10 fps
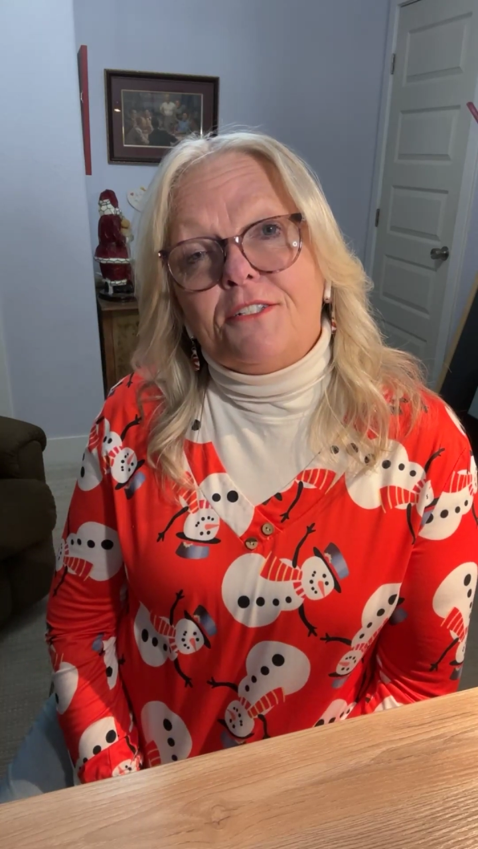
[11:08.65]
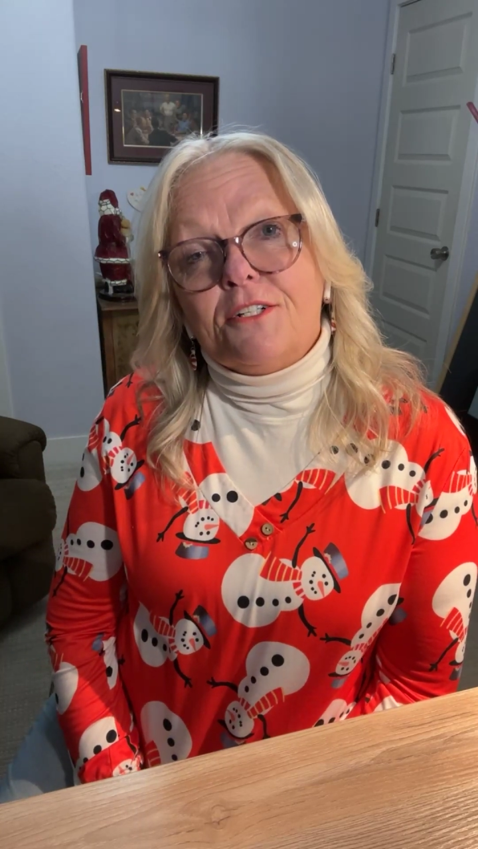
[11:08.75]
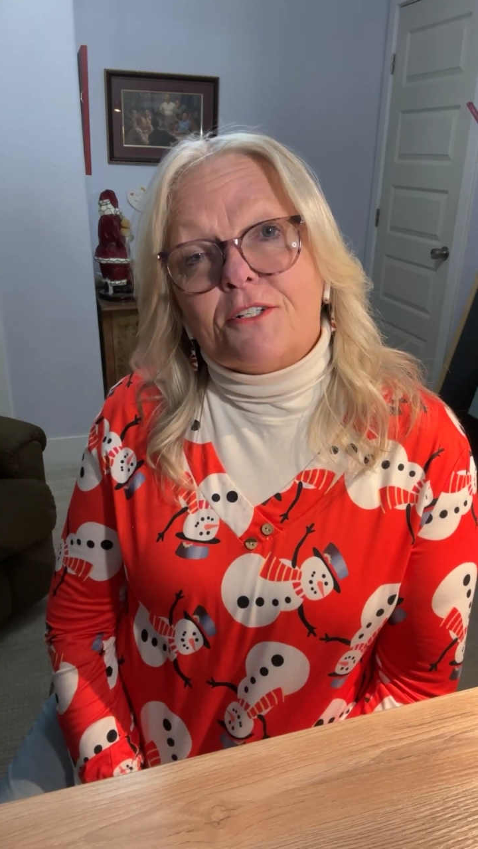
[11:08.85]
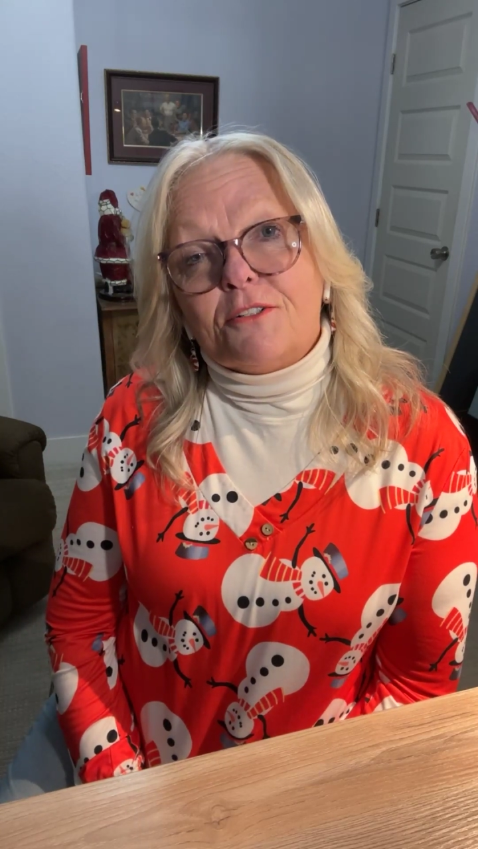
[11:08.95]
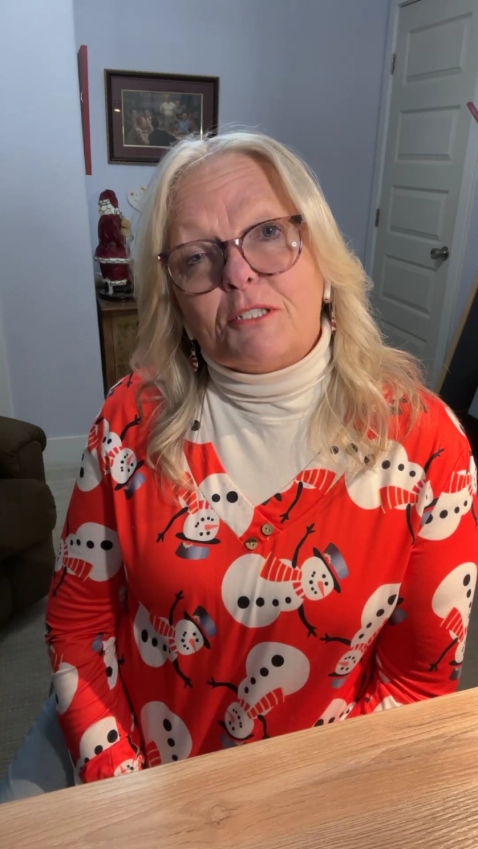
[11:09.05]

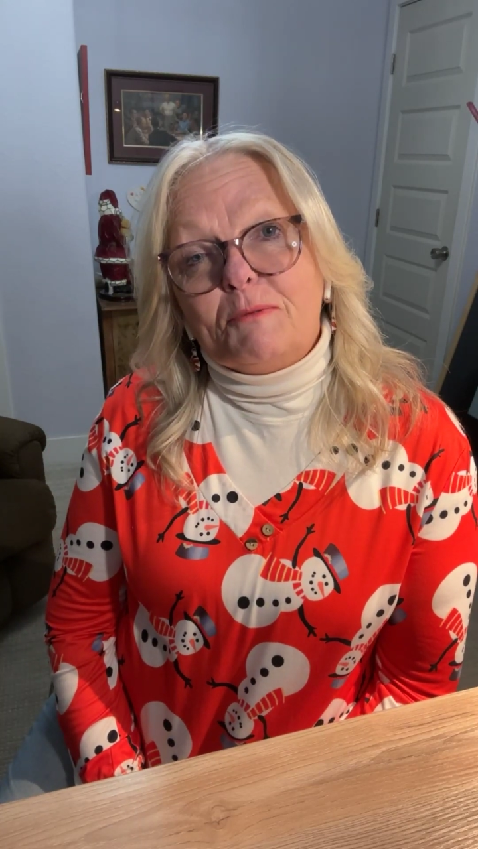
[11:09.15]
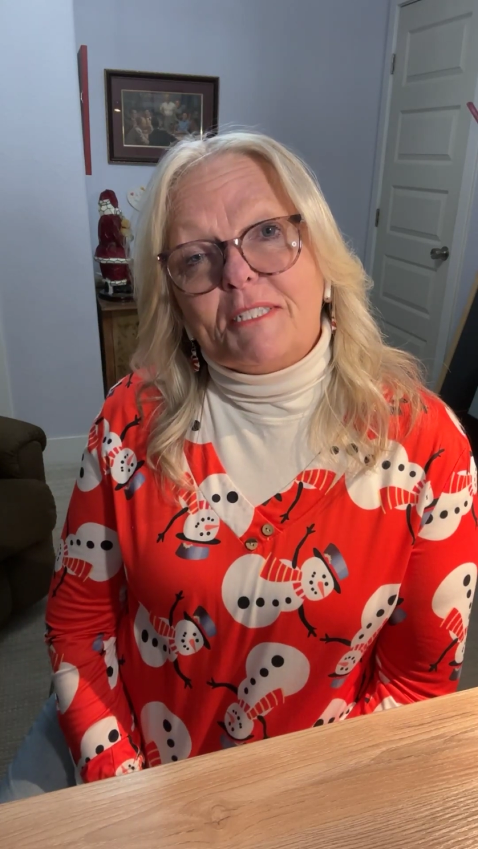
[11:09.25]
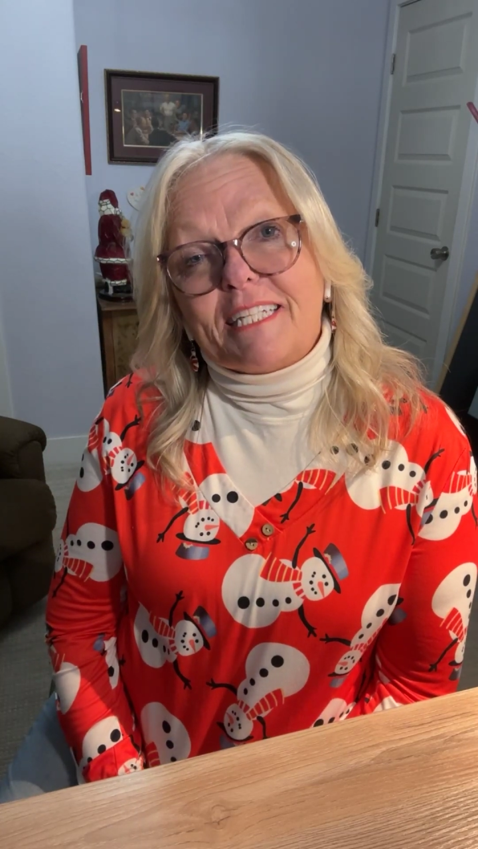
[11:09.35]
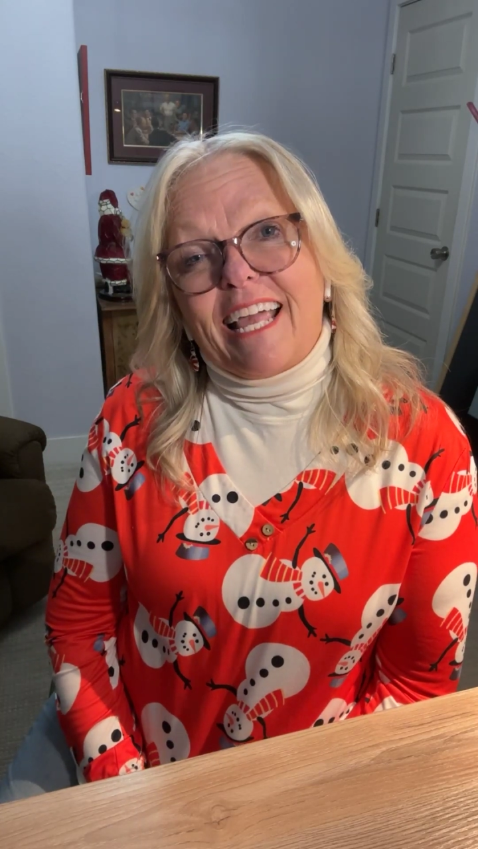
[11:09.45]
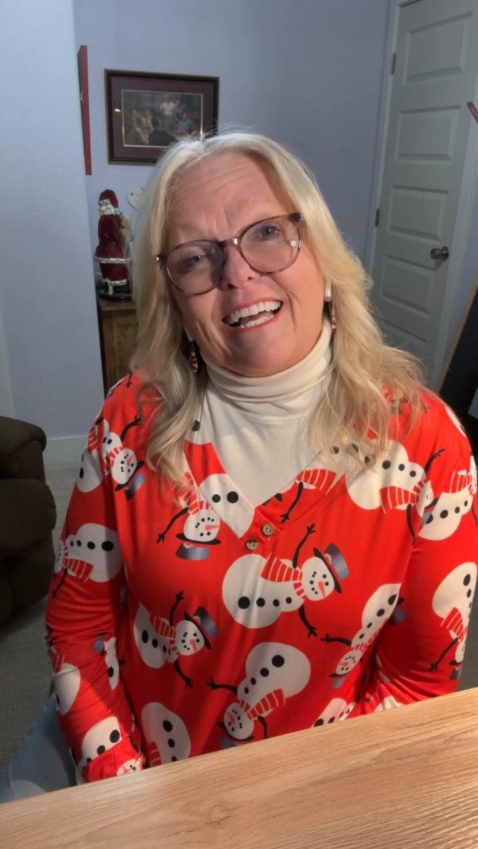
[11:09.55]
your
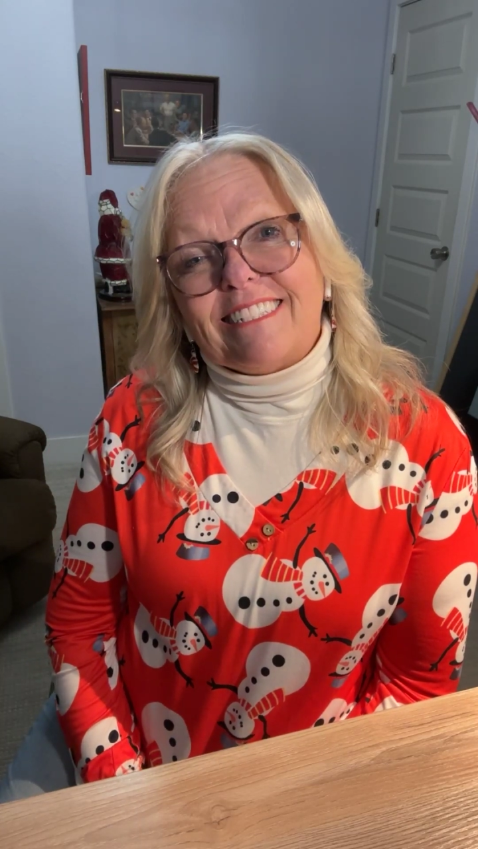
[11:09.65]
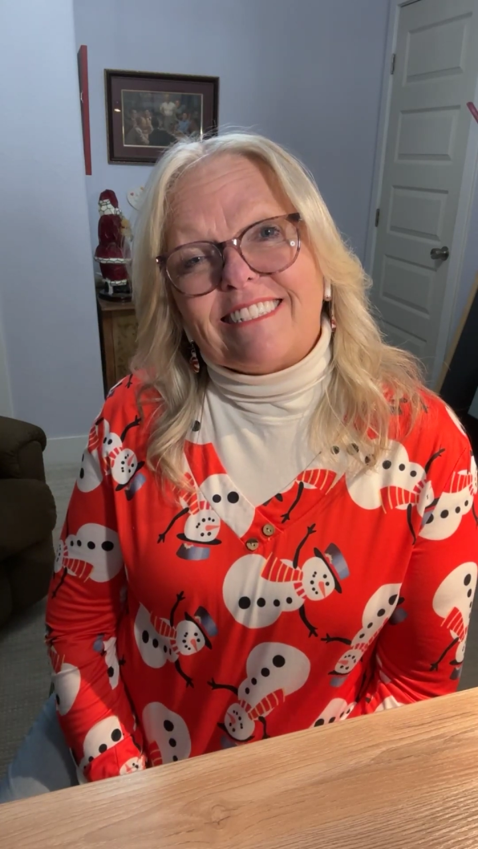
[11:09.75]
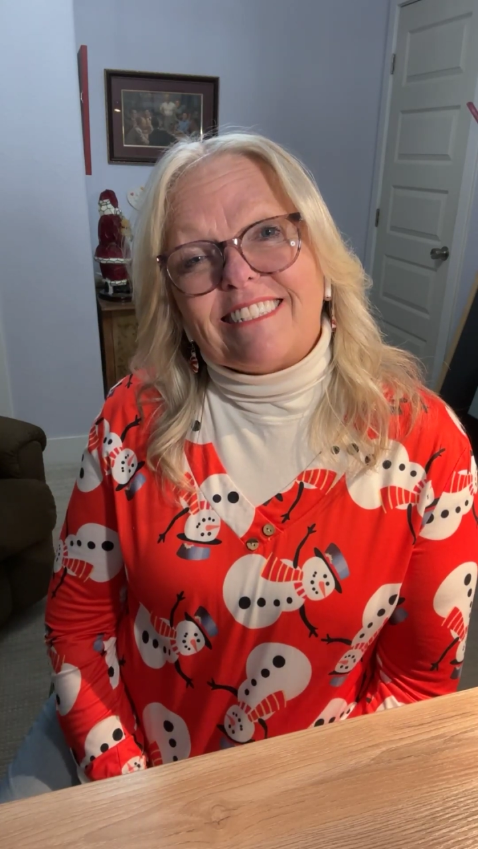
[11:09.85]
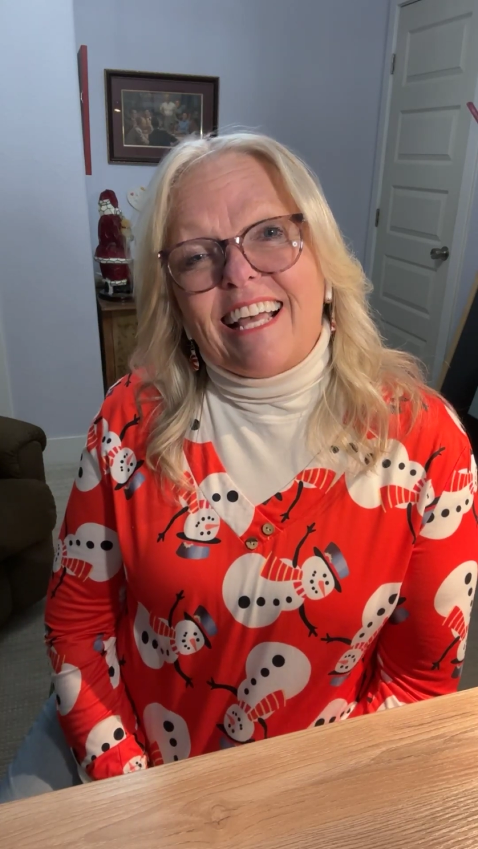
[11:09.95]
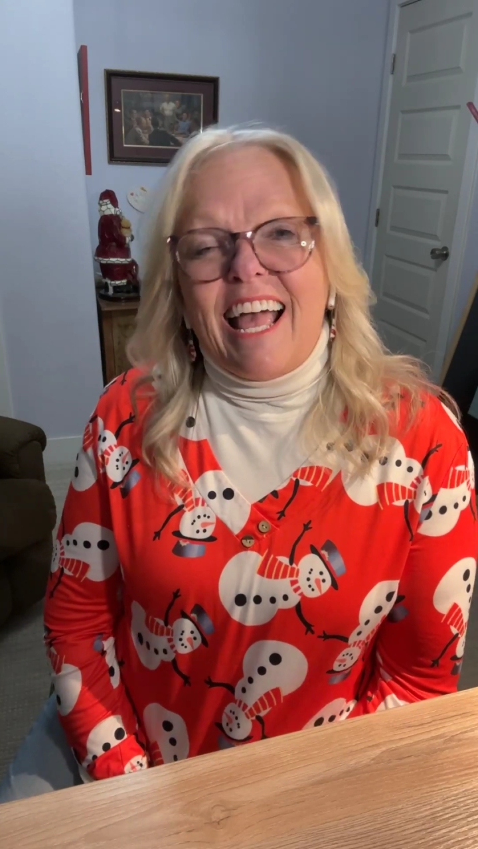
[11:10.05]
Christmas
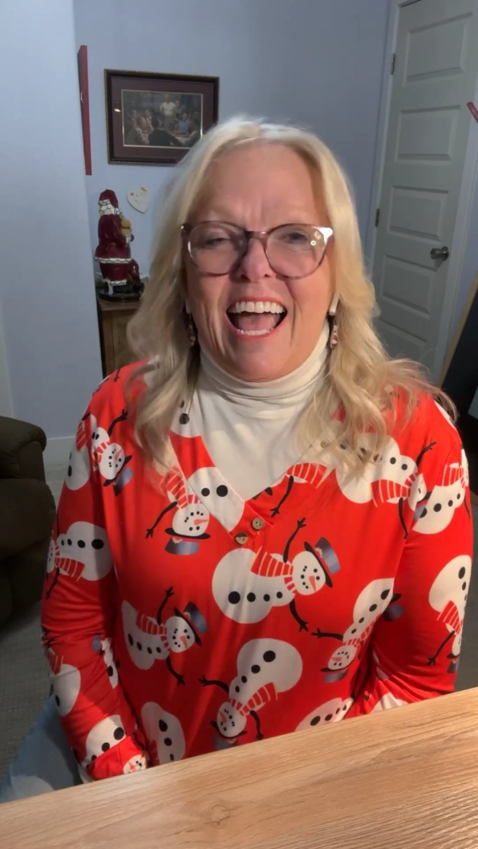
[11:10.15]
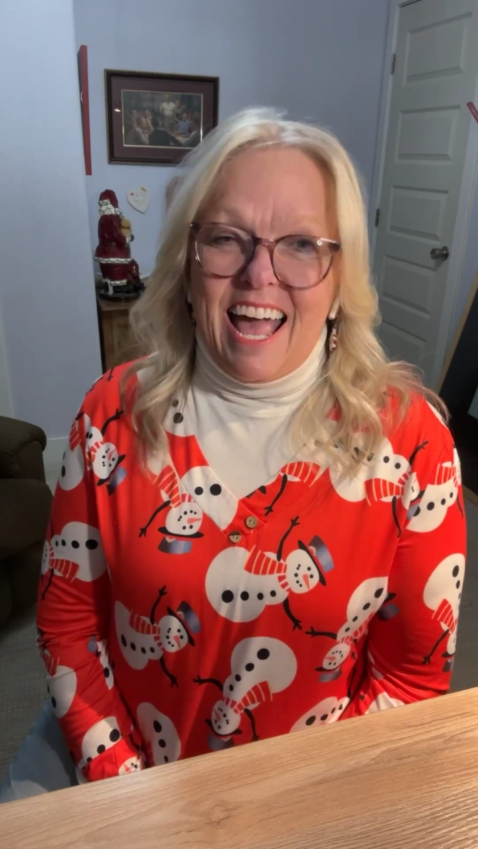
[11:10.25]
chaos